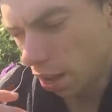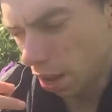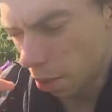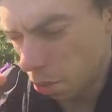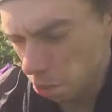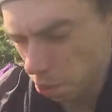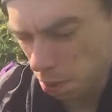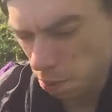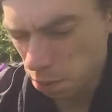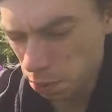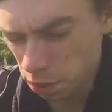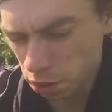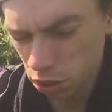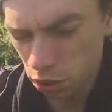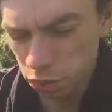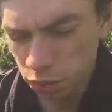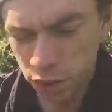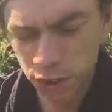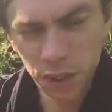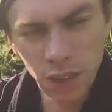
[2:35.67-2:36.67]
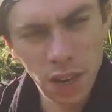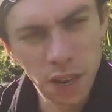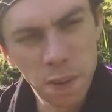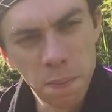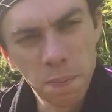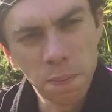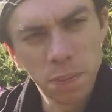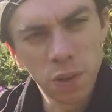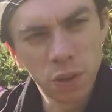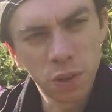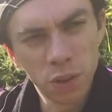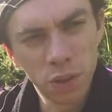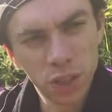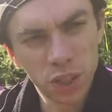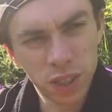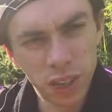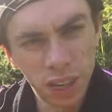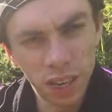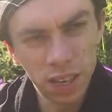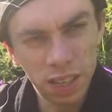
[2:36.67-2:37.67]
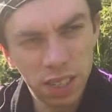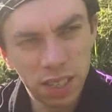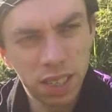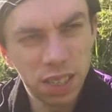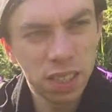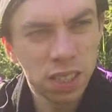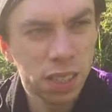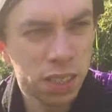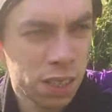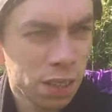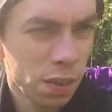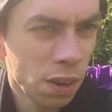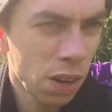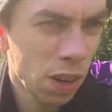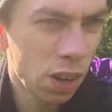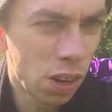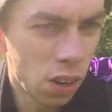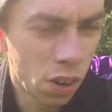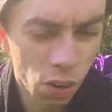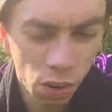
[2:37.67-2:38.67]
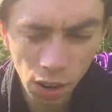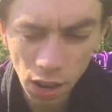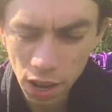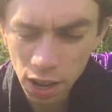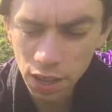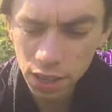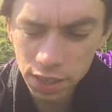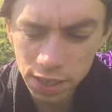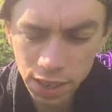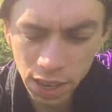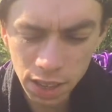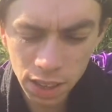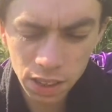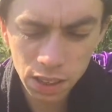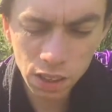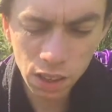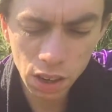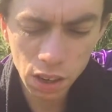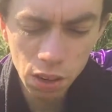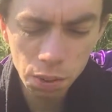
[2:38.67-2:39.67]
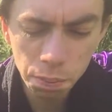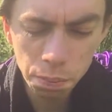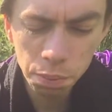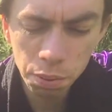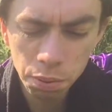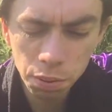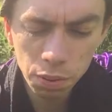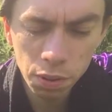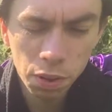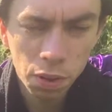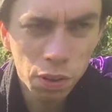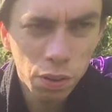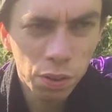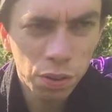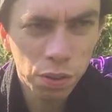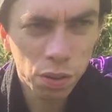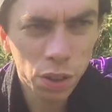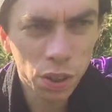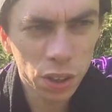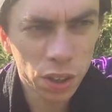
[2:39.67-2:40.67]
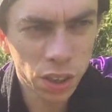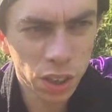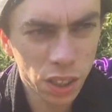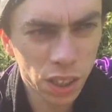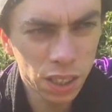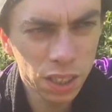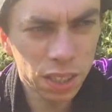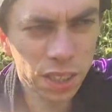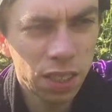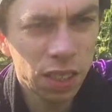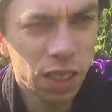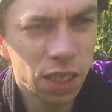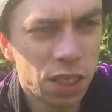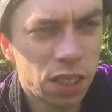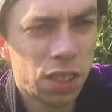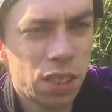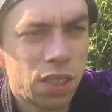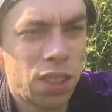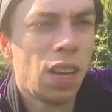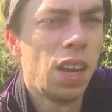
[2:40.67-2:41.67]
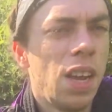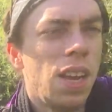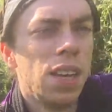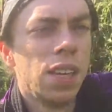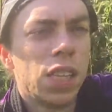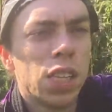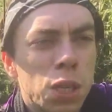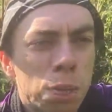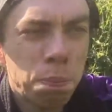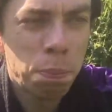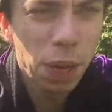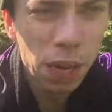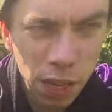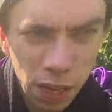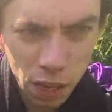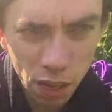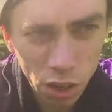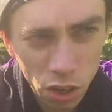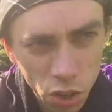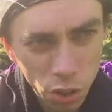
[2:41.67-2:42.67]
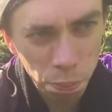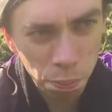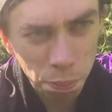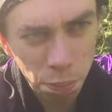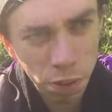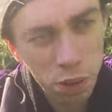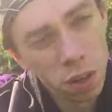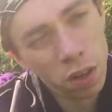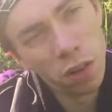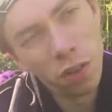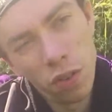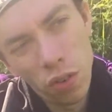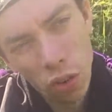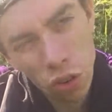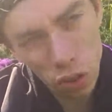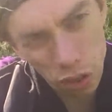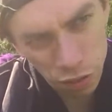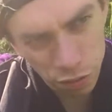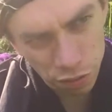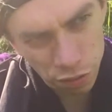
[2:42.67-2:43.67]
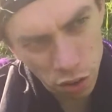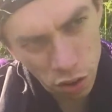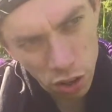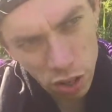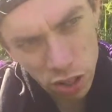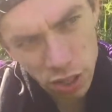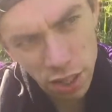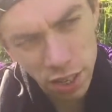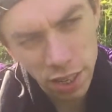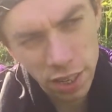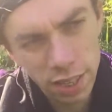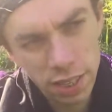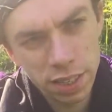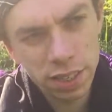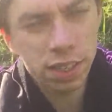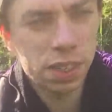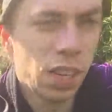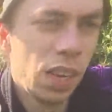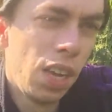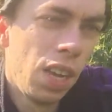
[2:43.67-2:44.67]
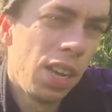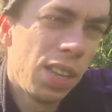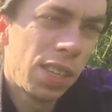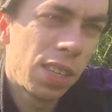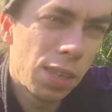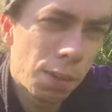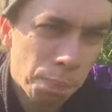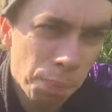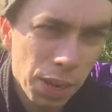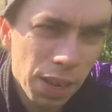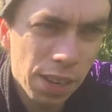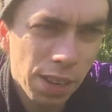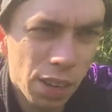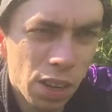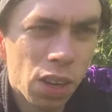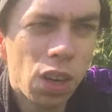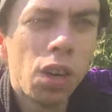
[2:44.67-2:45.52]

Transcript: a puppet of an immoral status quo. Stand up for justice, speak up for the voiceless, speak